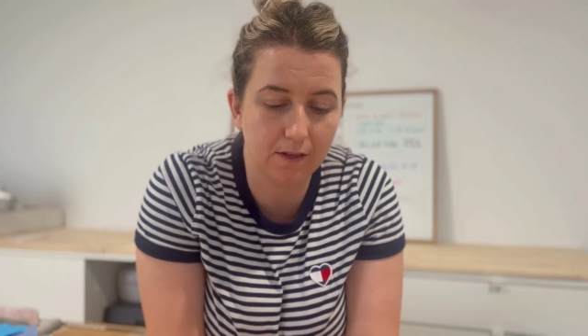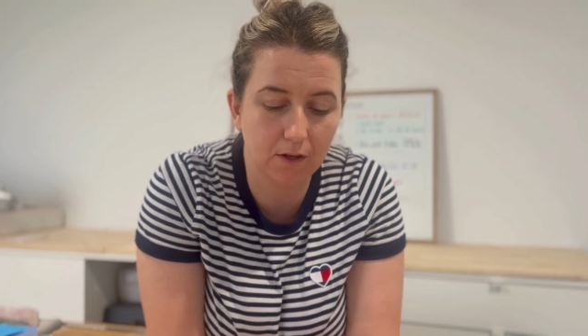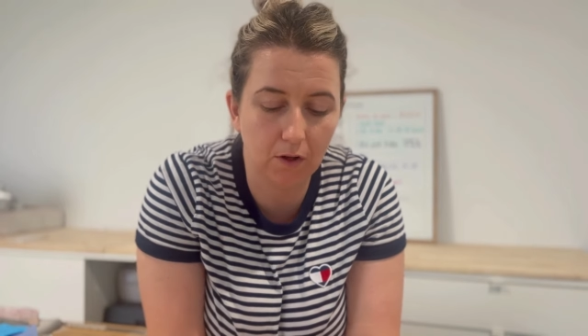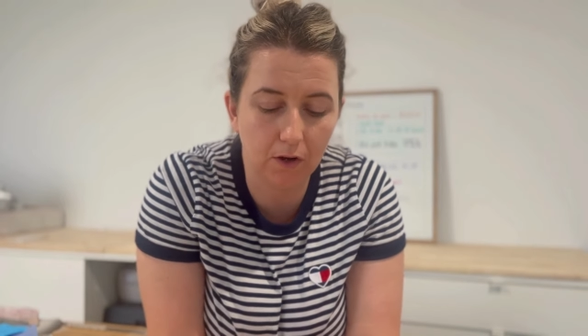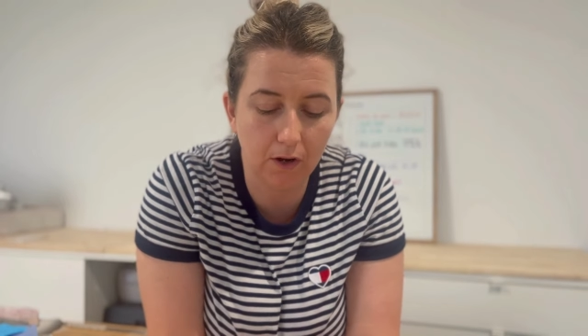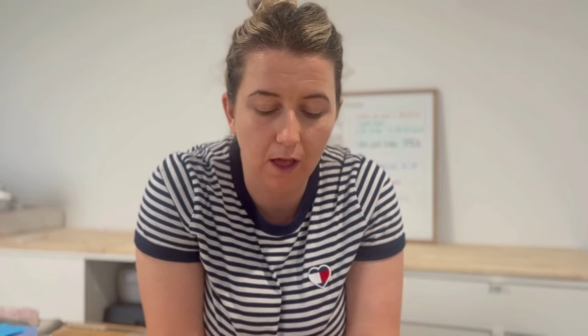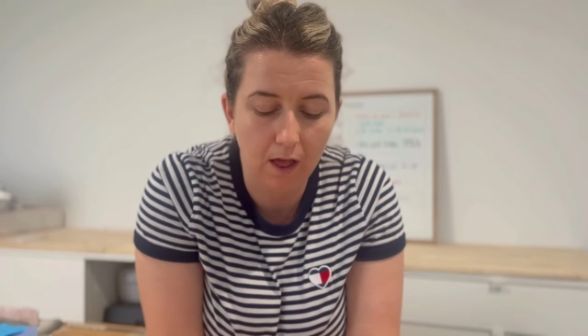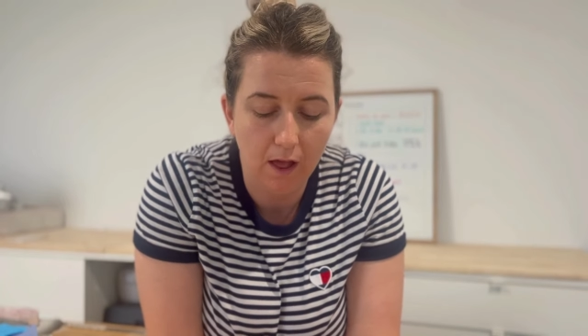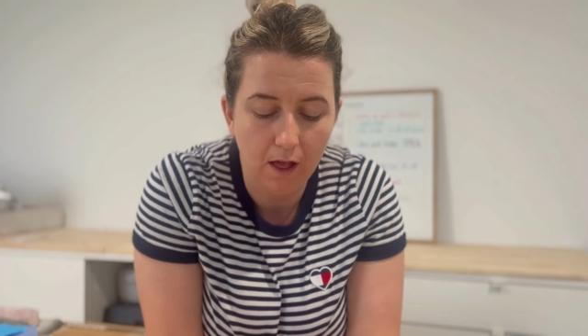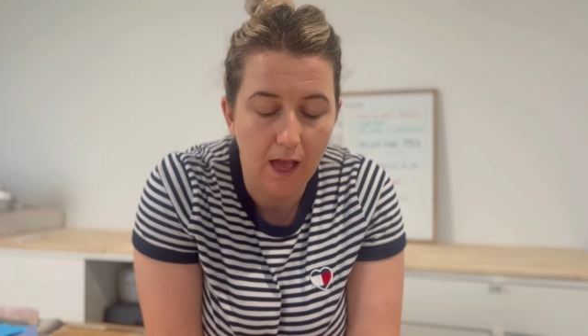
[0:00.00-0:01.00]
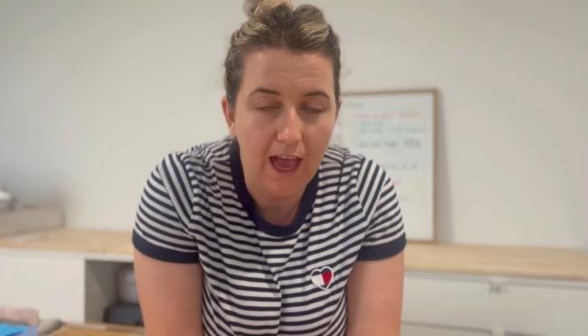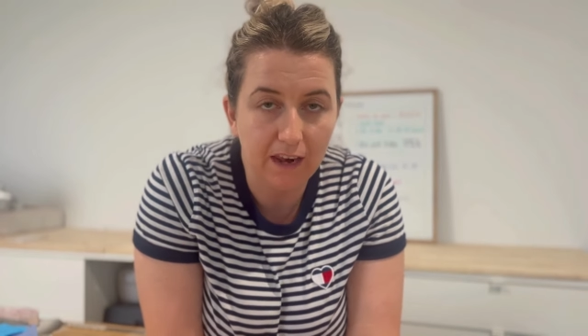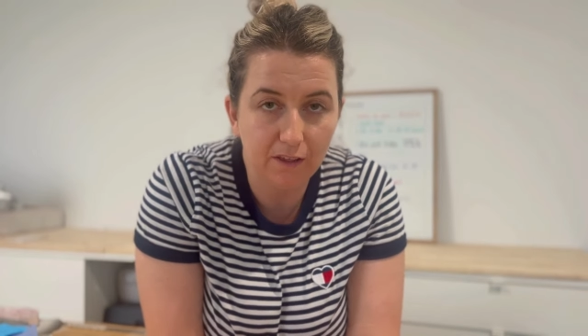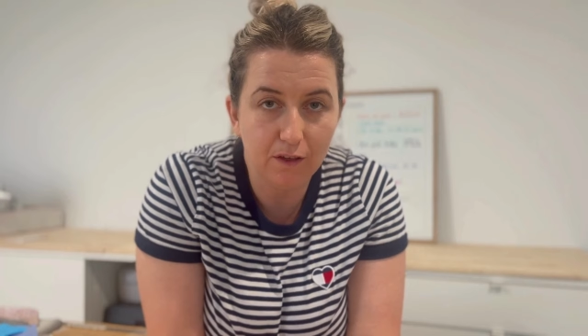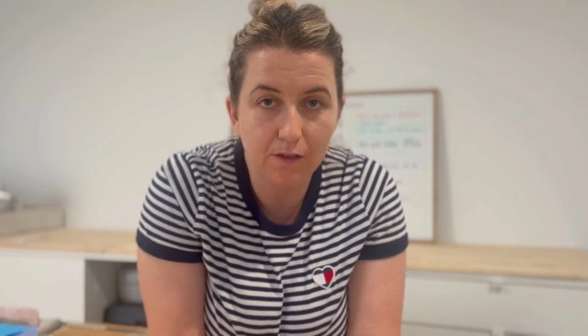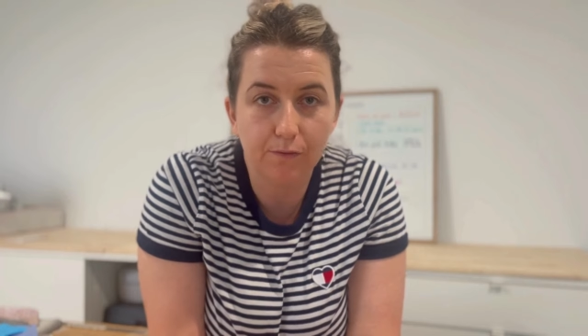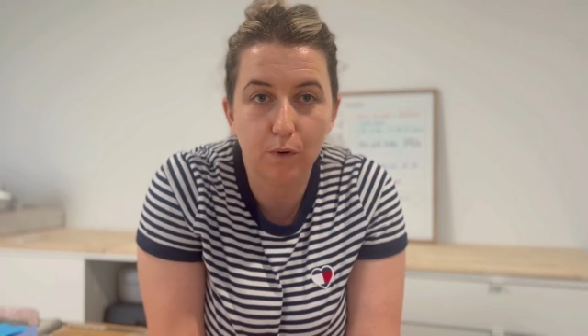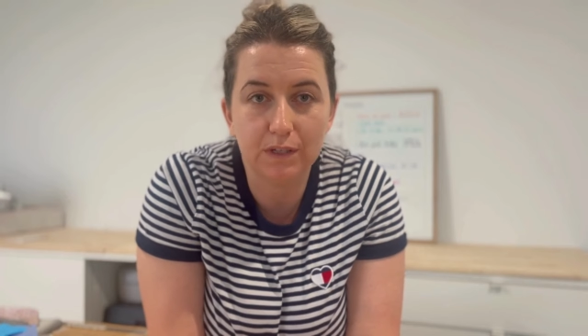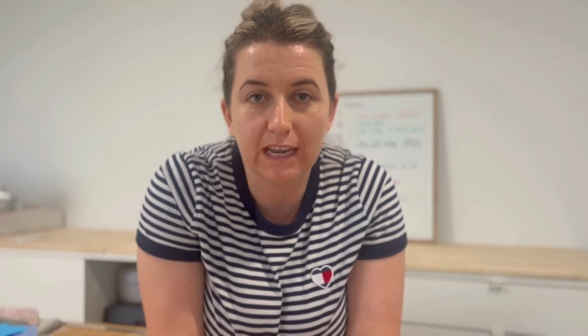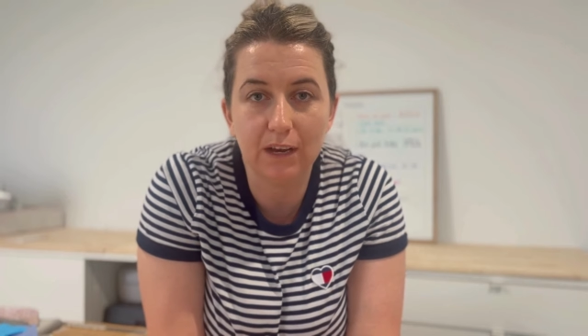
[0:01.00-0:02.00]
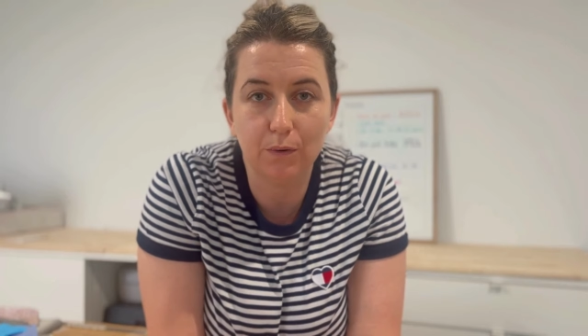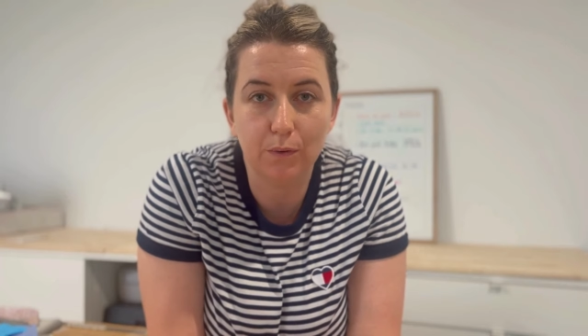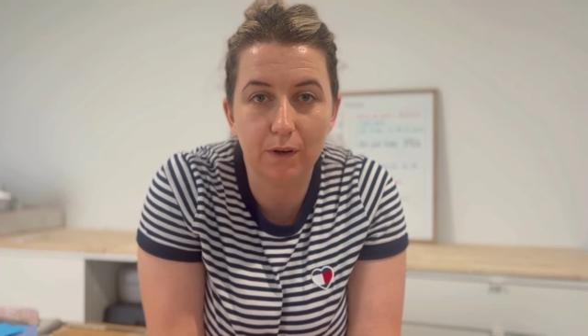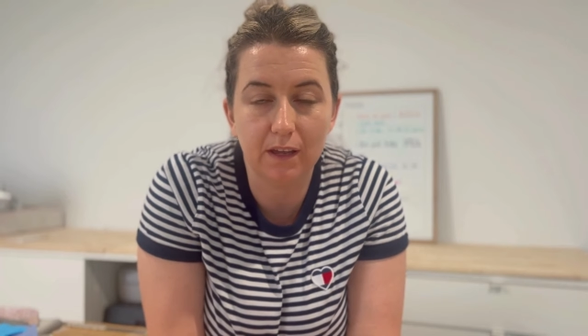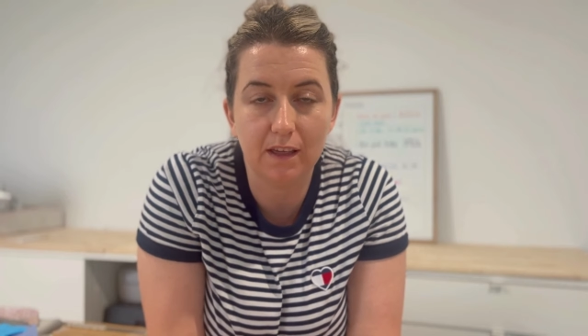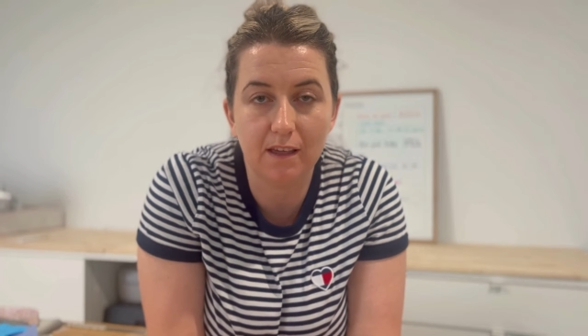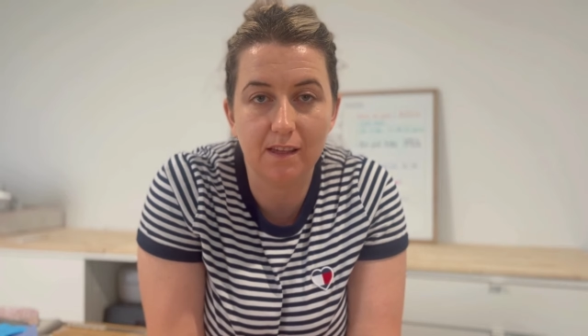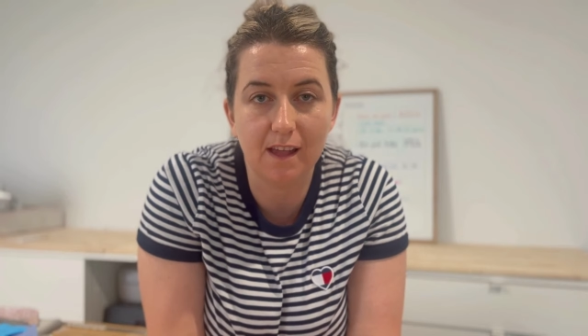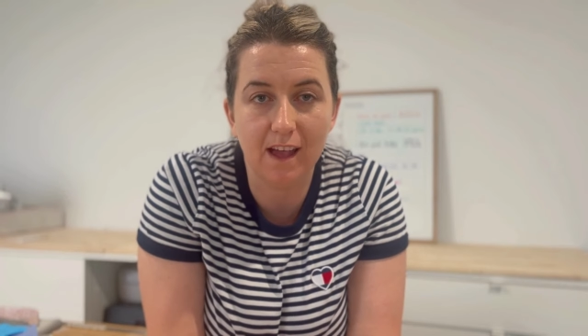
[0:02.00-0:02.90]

So out of those 14 orders,